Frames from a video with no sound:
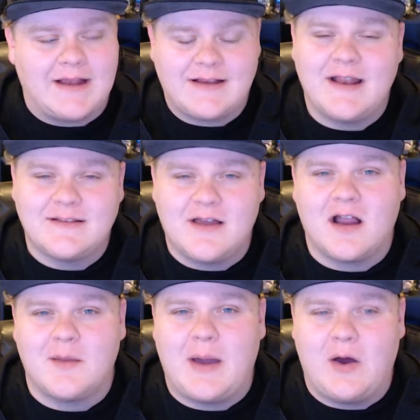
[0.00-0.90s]
kind of
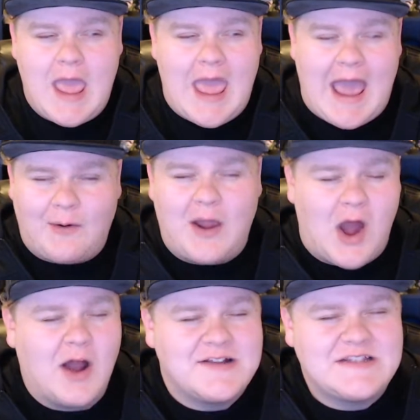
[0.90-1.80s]
talk about how I
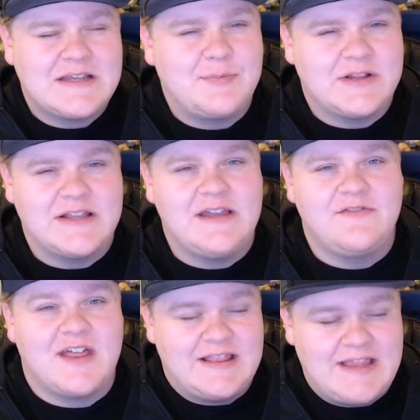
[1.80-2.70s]
honestly believe
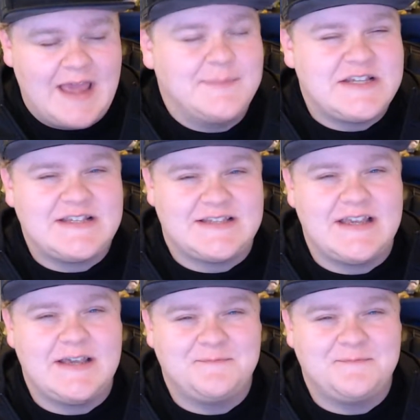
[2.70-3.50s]
that the MCC,